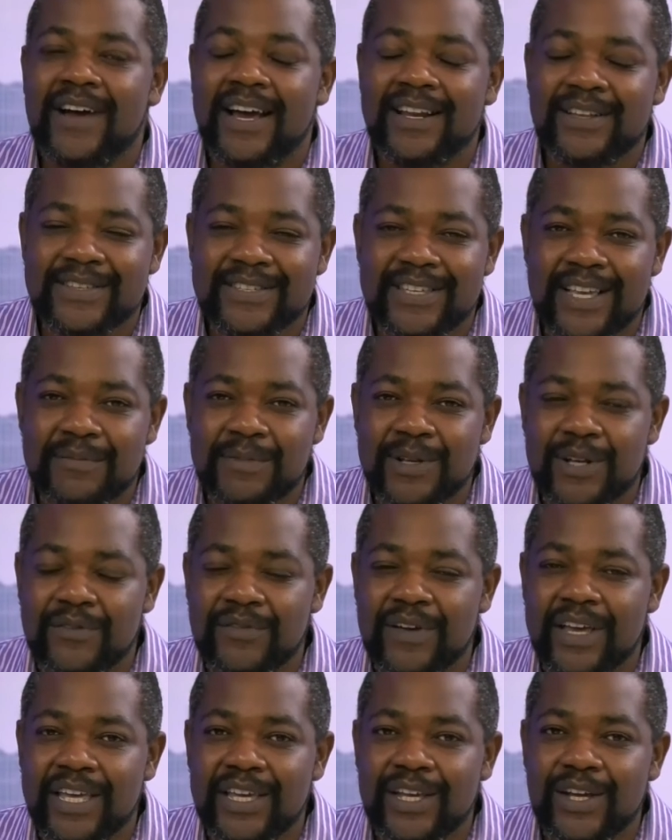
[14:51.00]
final segment of
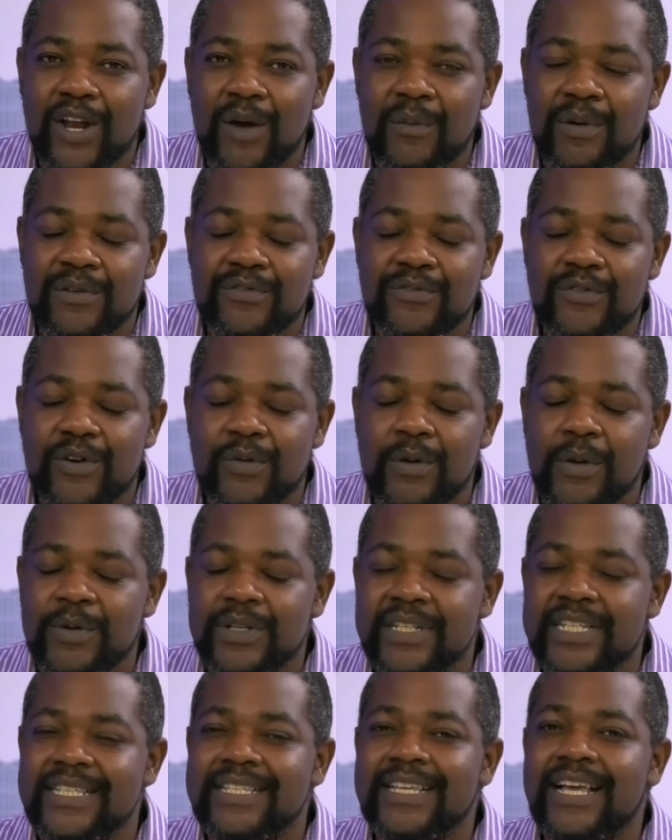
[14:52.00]
the Economic Forum where we
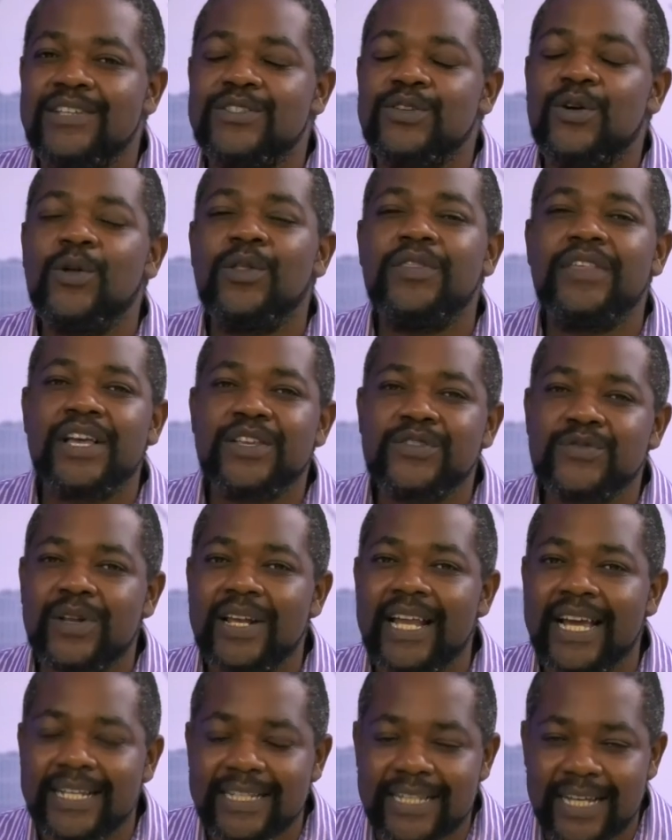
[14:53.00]
discuss all things
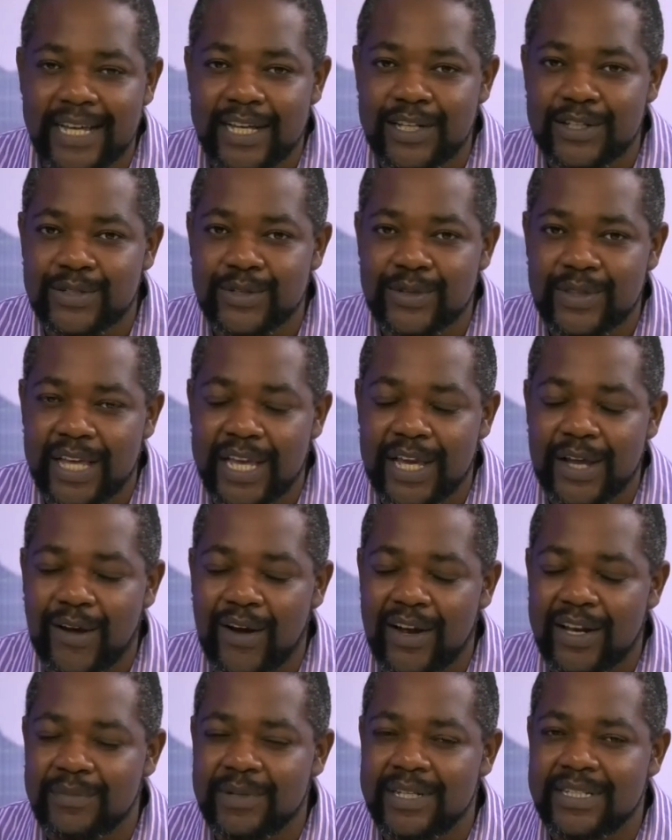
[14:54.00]
relating uh, to the
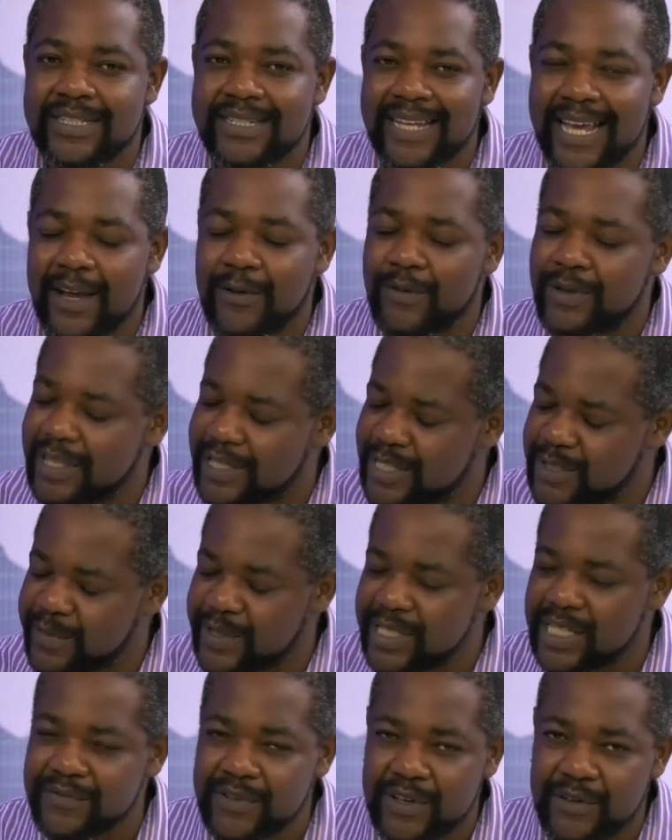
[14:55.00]
economy today with a
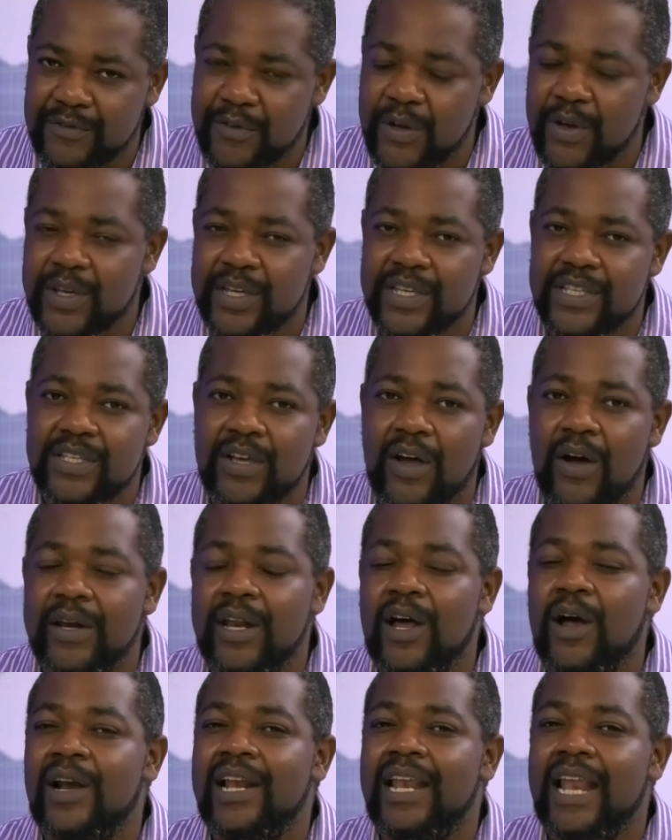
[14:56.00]
specific focus on
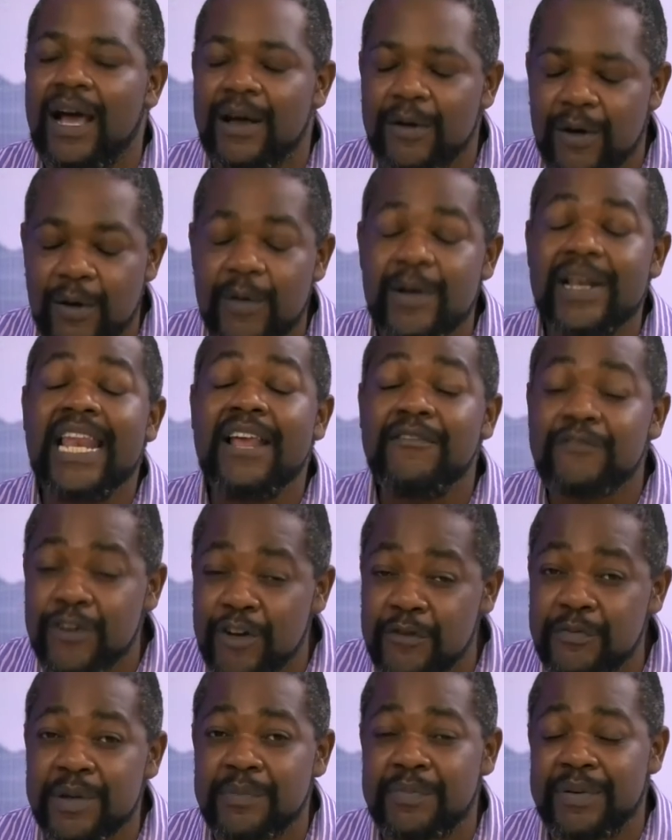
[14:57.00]
our, our level
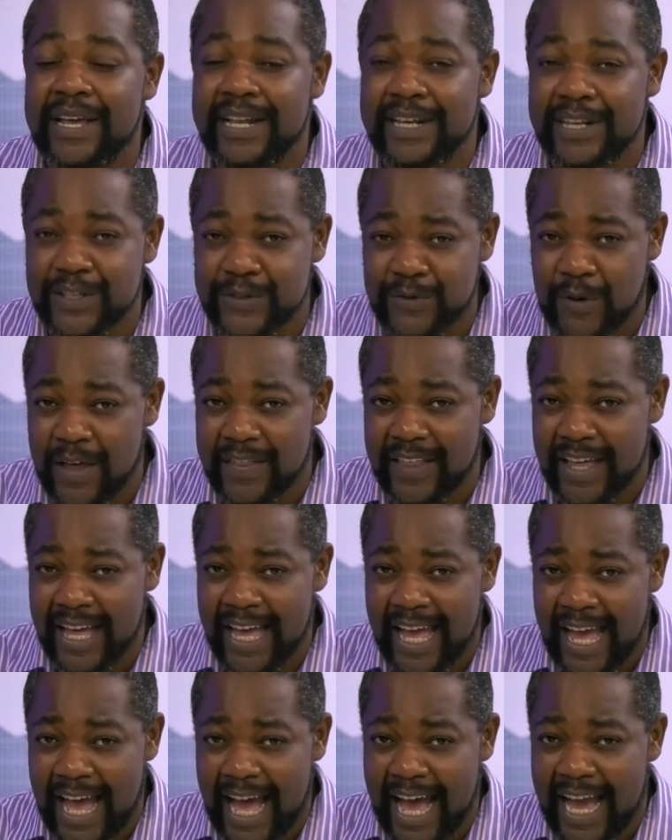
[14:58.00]
of preparedness, rather,
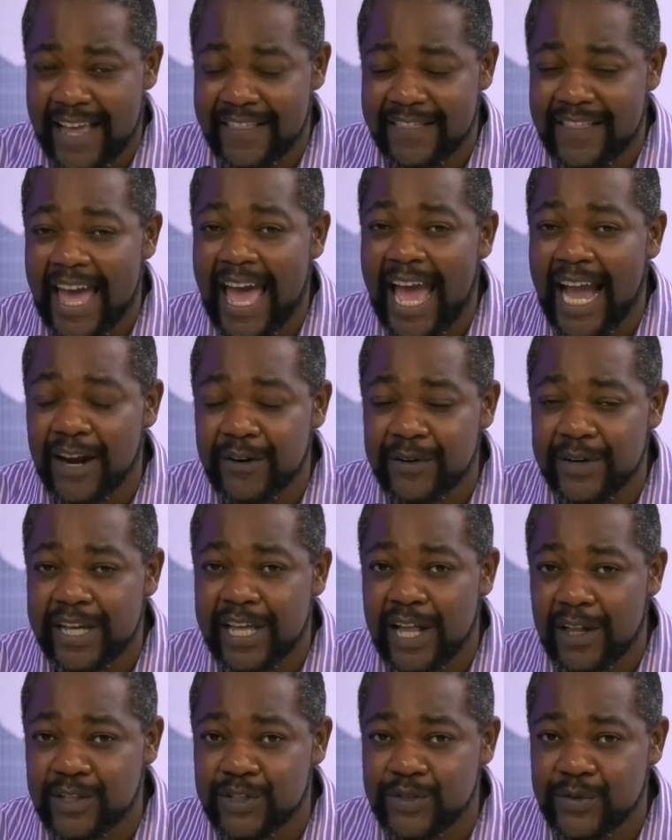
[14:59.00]
uh, in the
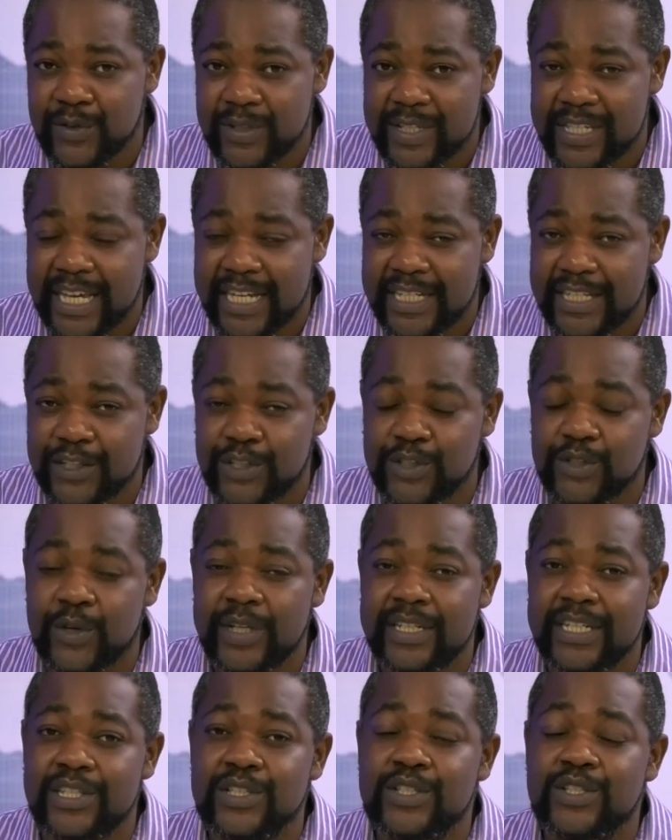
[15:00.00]
agricultural sector. Joined in